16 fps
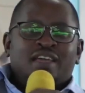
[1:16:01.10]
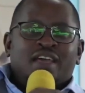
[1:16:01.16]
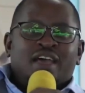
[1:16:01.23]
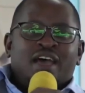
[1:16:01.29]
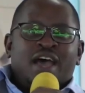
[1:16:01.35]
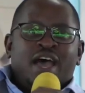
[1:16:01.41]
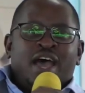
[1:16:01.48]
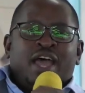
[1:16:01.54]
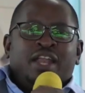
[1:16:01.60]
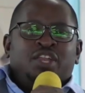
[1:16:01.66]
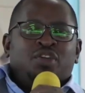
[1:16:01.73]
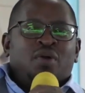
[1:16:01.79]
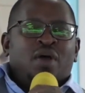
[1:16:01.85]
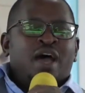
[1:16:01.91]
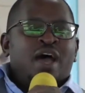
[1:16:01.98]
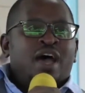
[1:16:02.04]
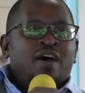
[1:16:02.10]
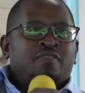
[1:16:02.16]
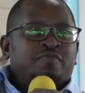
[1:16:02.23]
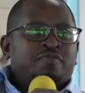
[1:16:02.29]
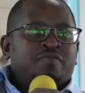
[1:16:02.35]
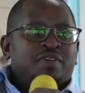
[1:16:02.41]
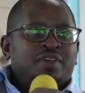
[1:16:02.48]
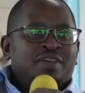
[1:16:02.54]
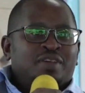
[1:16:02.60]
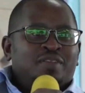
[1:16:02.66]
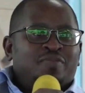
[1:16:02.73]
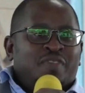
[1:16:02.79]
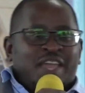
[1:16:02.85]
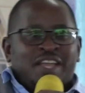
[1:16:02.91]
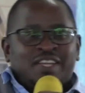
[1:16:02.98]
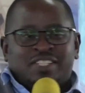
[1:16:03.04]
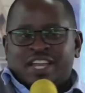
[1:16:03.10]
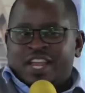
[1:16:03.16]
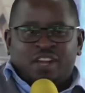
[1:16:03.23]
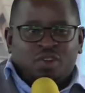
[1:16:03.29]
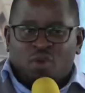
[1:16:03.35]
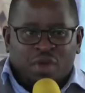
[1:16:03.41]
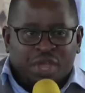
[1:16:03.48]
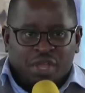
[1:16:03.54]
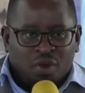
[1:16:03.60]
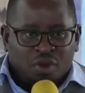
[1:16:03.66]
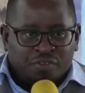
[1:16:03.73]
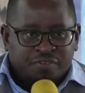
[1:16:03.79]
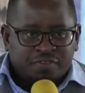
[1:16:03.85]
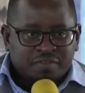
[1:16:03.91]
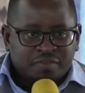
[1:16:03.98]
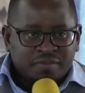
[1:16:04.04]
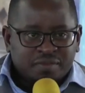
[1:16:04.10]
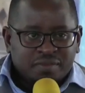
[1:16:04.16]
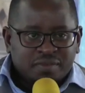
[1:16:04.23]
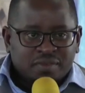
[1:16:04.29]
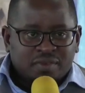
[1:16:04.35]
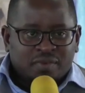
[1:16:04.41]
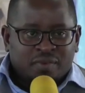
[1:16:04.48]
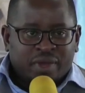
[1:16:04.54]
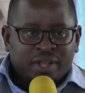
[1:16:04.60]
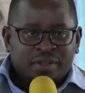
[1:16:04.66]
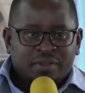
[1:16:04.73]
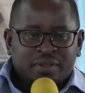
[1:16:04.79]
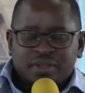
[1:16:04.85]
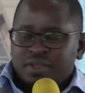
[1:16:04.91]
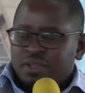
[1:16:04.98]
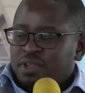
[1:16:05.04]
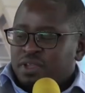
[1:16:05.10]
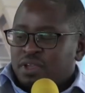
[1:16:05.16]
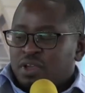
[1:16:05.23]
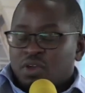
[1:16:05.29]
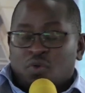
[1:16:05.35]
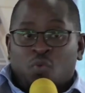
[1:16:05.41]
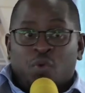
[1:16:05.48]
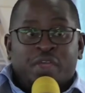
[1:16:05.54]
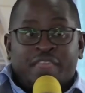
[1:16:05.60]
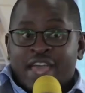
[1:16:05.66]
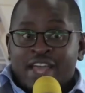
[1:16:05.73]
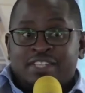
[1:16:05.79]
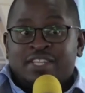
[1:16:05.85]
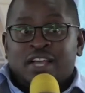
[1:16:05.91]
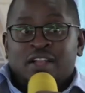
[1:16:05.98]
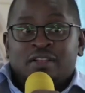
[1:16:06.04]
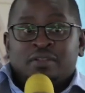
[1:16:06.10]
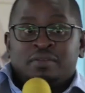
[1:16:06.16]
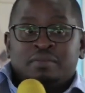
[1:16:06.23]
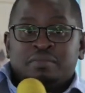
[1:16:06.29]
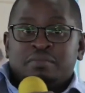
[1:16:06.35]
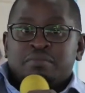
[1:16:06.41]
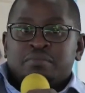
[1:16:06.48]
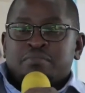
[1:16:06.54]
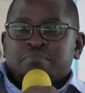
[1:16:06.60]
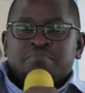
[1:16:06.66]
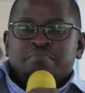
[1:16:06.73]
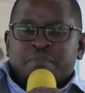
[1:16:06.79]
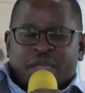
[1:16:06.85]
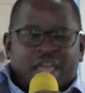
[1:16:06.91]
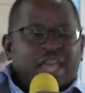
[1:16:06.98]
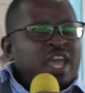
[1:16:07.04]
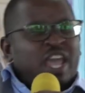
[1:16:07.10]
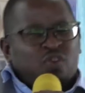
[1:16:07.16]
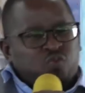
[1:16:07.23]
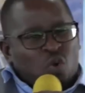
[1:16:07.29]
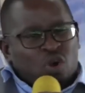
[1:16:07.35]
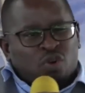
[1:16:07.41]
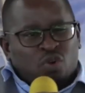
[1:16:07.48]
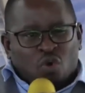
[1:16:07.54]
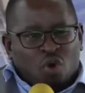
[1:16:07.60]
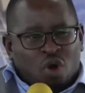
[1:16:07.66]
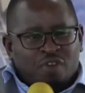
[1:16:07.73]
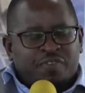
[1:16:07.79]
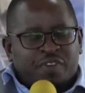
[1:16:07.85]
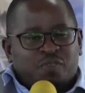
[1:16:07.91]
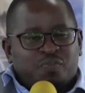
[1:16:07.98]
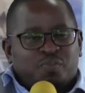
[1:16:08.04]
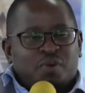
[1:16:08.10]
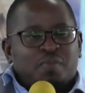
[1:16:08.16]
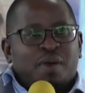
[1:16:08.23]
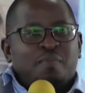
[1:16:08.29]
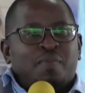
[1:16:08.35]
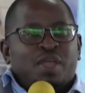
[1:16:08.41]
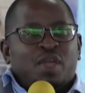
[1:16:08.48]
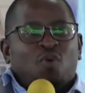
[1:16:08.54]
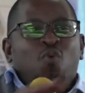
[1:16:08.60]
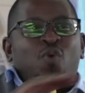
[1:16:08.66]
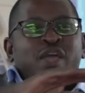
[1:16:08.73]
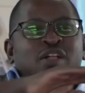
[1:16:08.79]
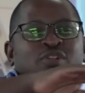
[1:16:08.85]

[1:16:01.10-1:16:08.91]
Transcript: and you have the internet going off. Well, with Airtel, it won't go off. It probably will